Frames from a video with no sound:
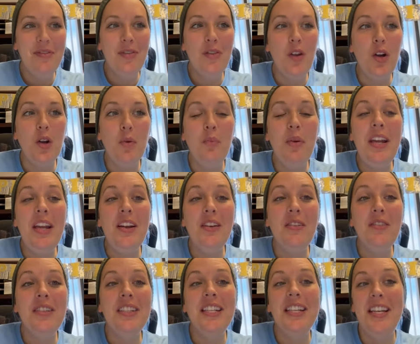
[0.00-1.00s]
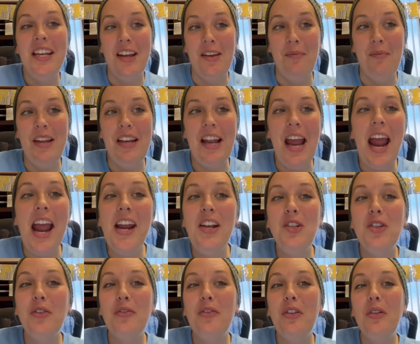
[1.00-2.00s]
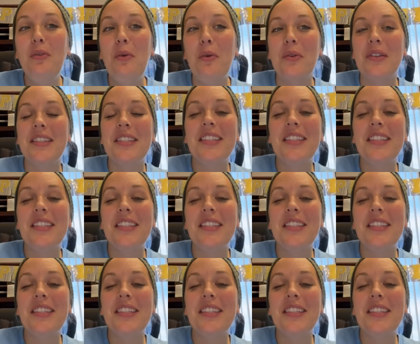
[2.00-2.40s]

there appeared to him an angel of the Lord